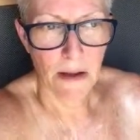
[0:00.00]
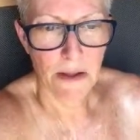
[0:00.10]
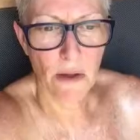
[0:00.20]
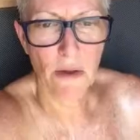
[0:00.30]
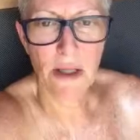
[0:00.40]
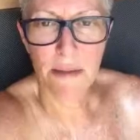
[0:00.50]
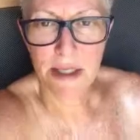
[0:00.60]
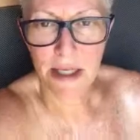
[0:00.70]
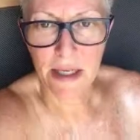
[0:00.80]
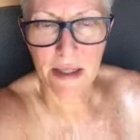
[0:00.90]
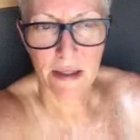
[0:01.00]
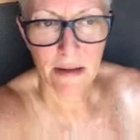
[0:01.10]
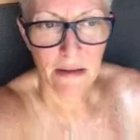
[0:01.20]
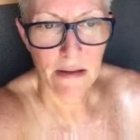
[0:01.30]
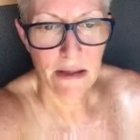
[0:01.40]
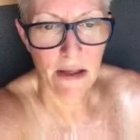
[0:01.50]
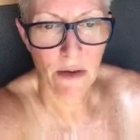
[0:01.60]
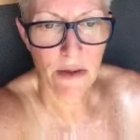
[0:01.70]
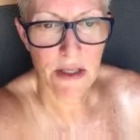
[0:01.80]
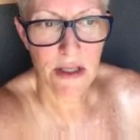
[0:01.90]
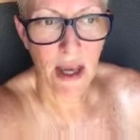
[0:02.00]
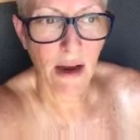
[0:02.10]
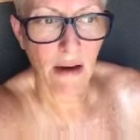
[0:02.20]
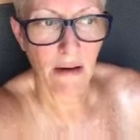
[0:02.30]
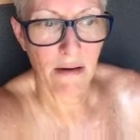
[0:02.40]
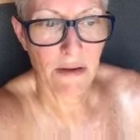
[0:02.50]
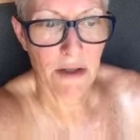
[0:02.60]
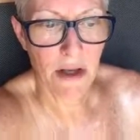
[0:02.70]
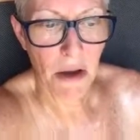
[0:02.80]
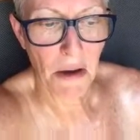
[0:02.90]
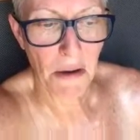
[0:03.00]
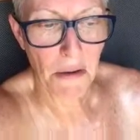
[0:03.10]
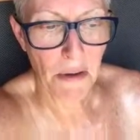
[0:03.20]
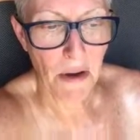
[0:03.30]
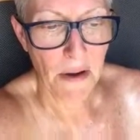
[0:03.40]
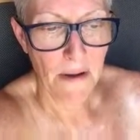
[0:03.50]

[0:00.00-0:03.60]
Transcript: So limited, so scared, so